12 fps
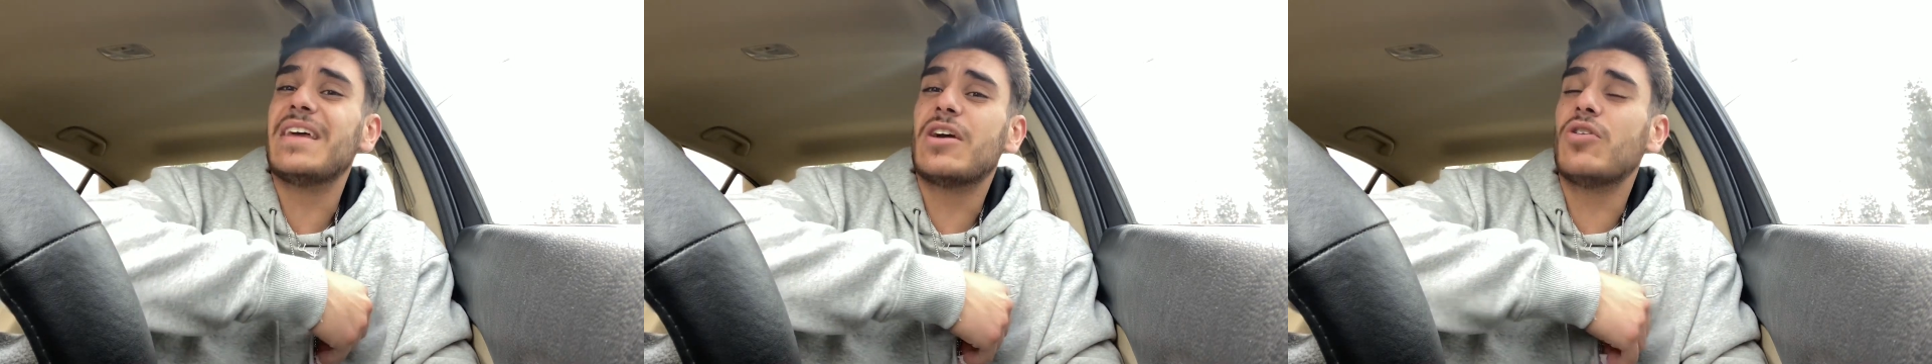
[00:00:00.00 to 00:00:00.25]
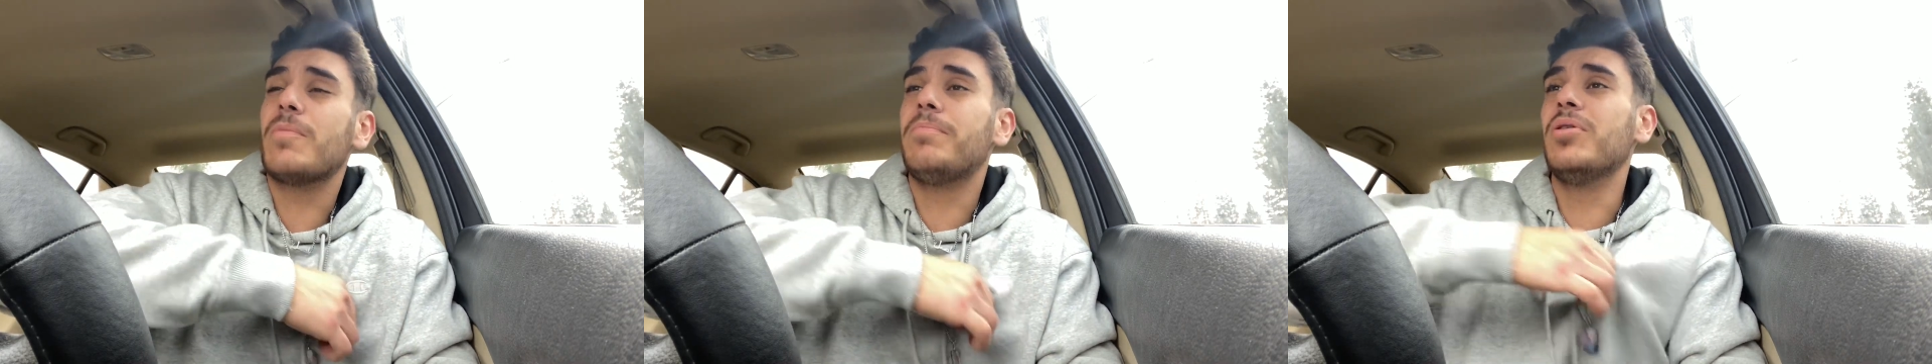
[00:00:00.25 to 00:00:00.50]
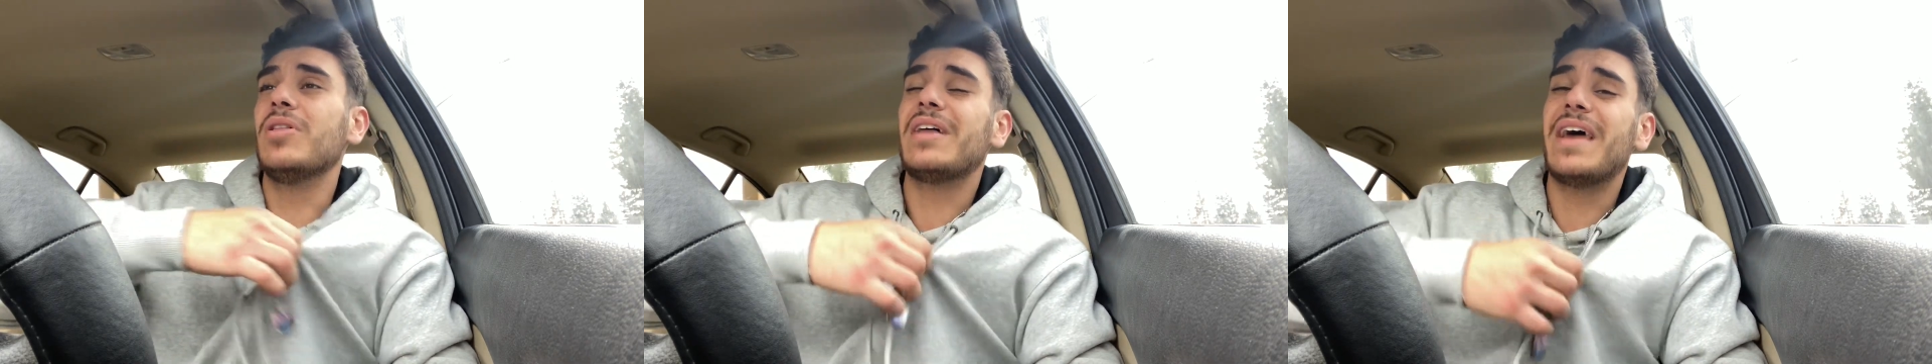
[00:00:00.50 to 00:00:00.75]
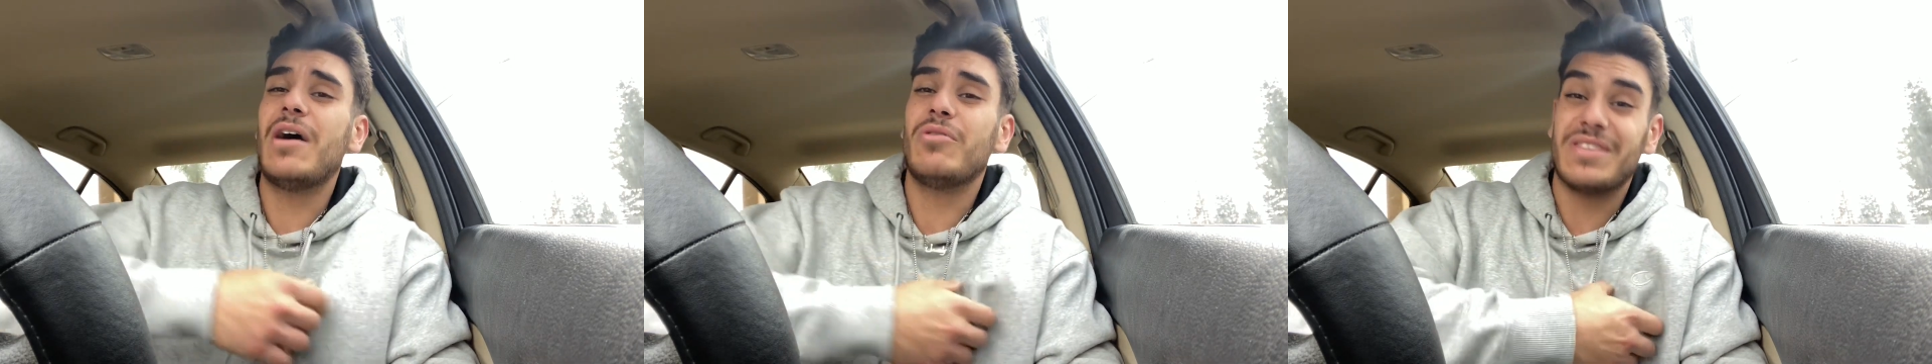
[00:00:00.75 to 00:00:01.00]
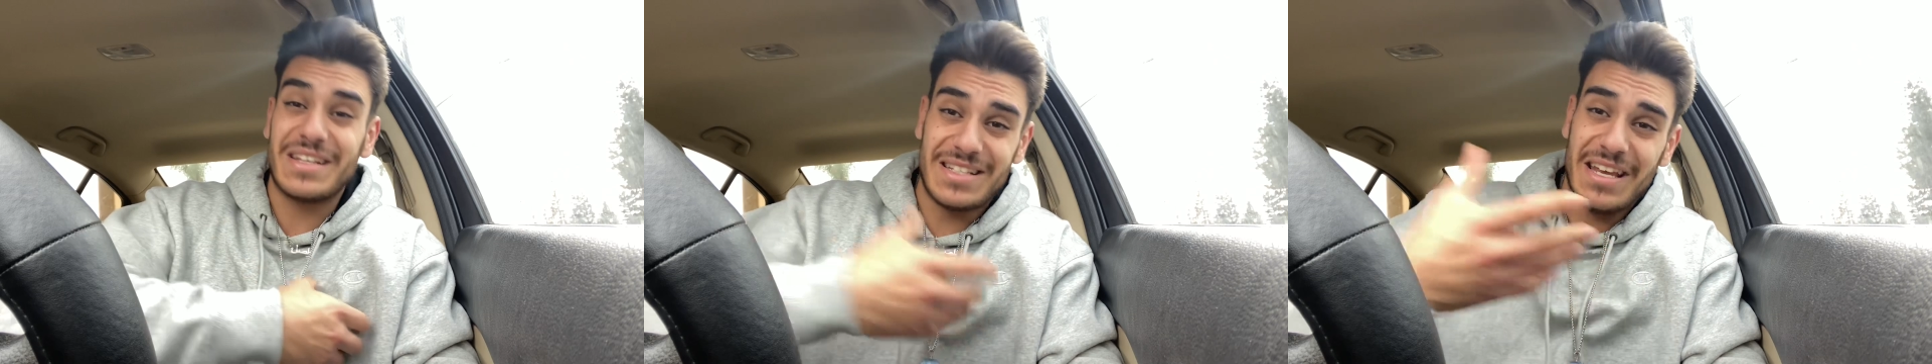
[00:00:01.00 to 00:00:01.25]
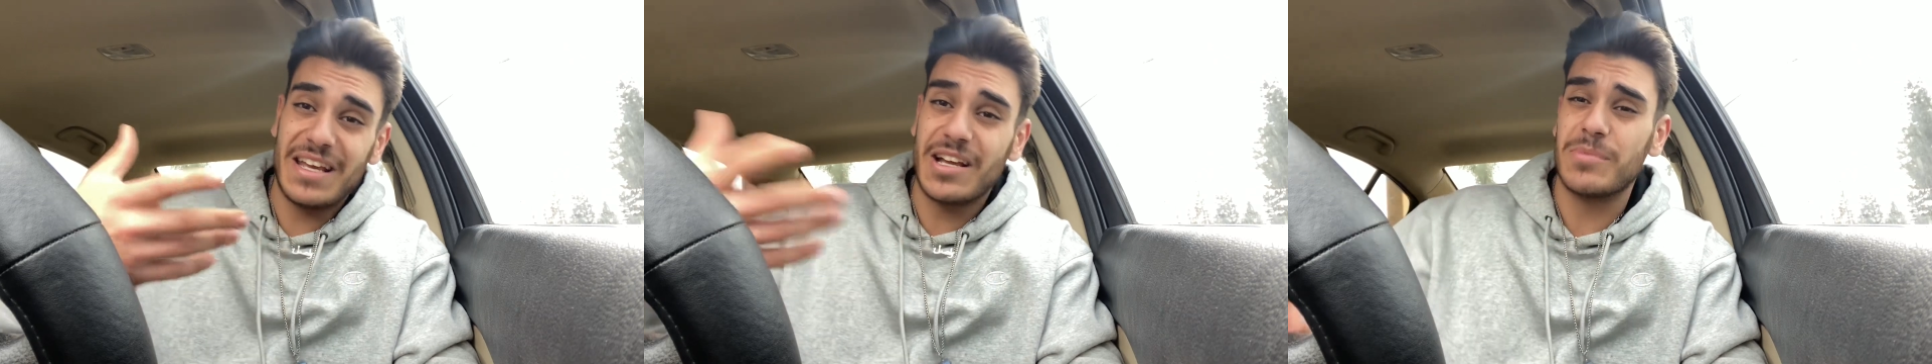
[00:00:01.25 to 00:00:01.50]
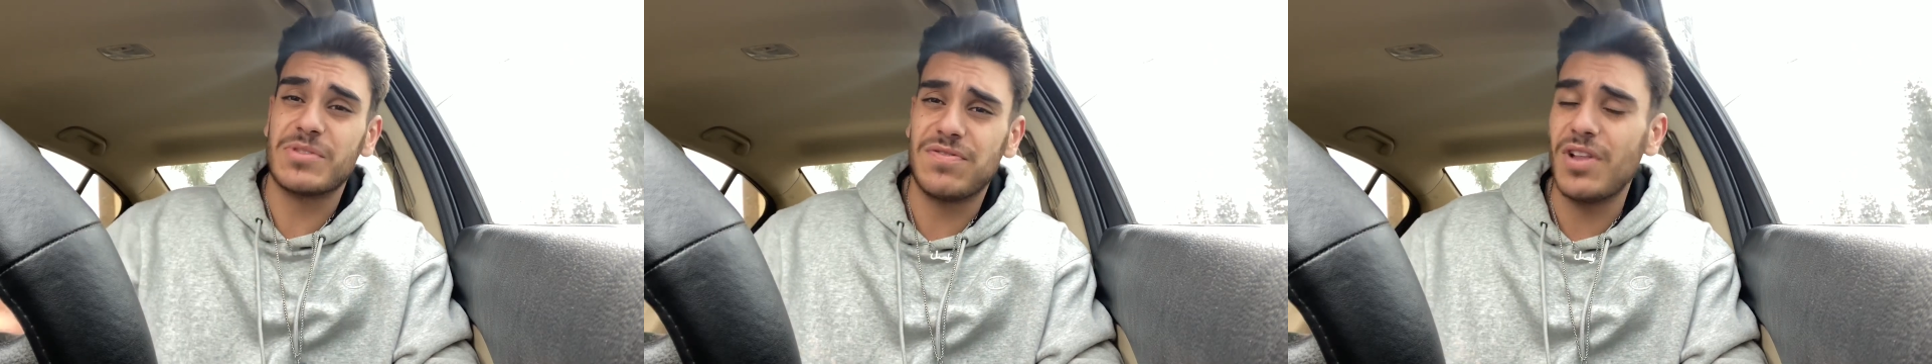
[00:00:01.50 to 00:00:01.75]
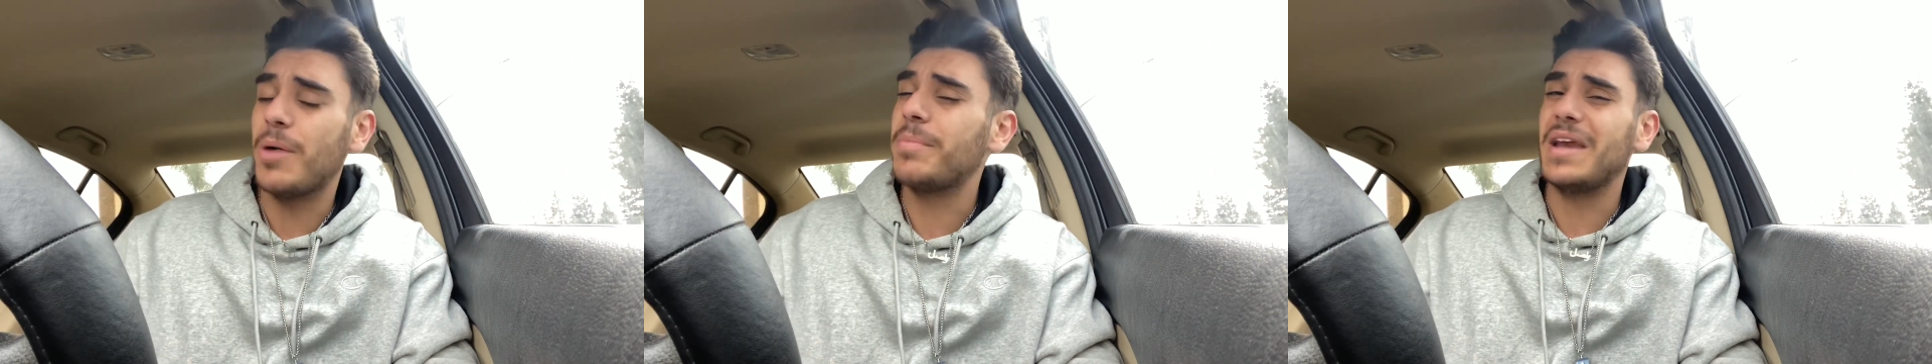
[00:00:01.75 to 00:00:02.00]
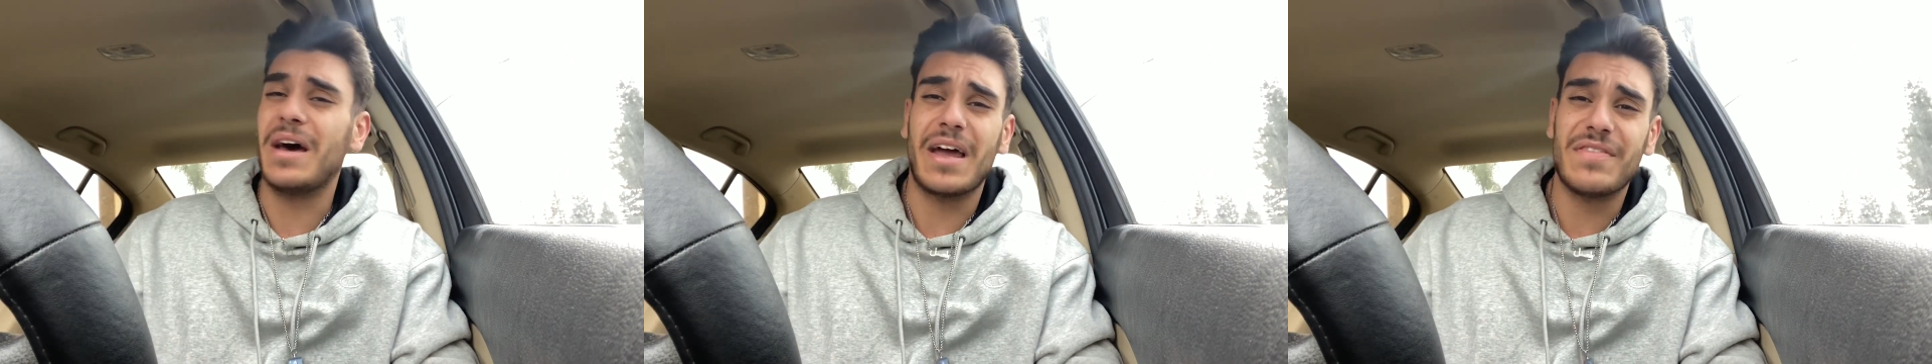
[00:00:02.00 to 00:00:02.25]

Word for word: go to pull it out and the titty comes flopping out.